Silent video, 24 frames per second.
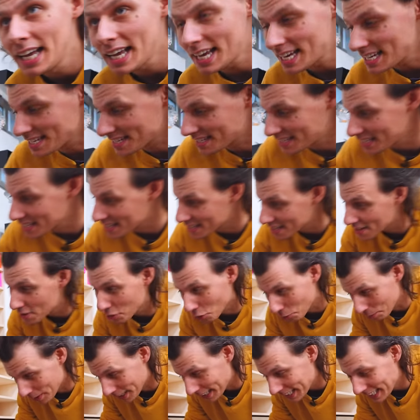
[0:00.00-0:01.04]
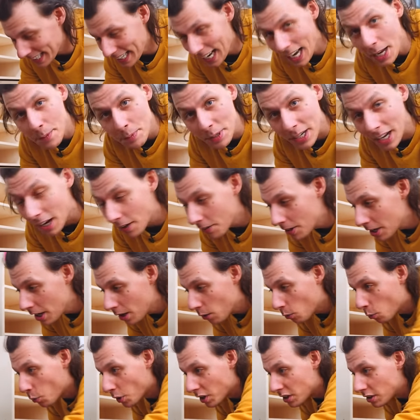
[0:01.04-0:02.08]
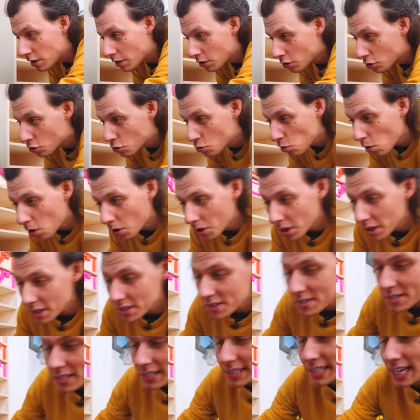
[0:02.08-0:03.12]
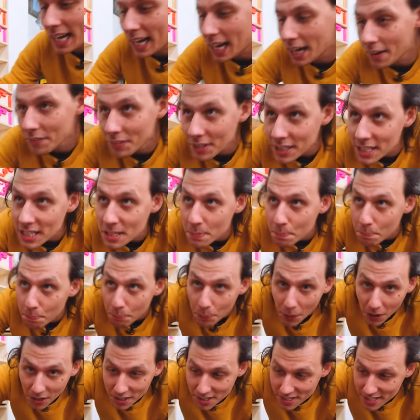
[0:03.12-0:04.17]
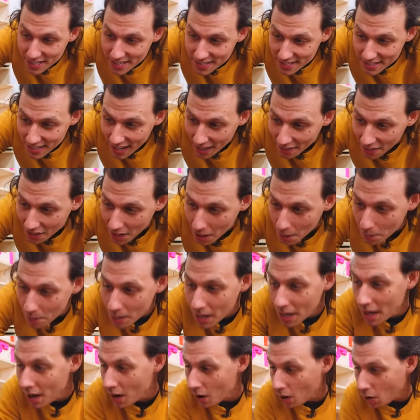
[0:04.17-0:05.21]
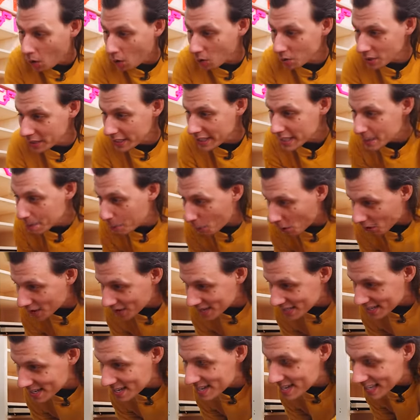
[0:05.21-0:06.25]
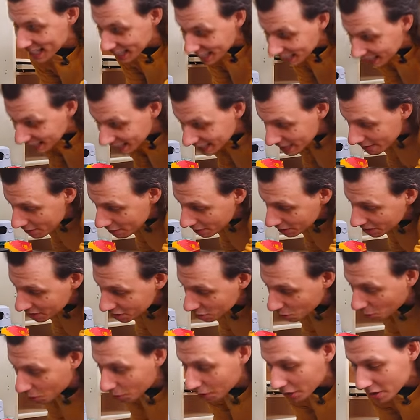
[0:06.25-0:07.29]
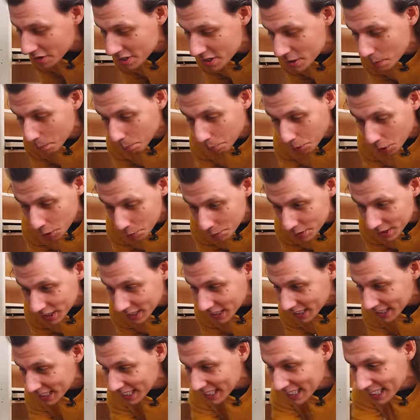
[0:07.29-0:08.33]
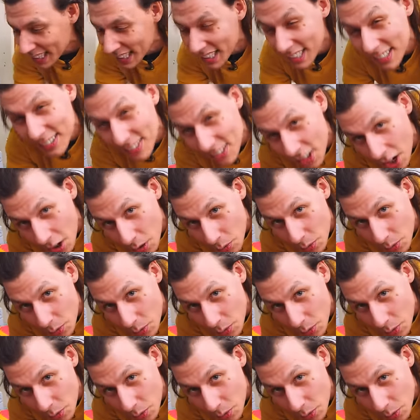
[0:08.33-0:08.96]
is this assortment cabinet with drawers that have these boxes inside them all these boxes live in the drawers permanently, not